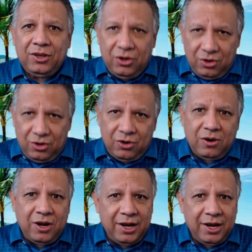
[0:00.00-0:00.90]
you,
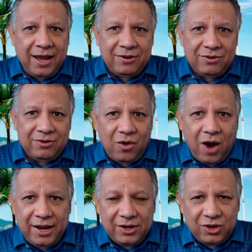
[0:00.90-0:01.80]
you're, again, you
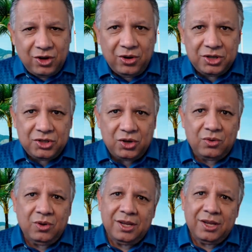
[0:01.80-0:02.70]
know, I encourage
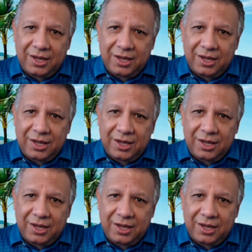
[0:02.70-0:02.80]
you,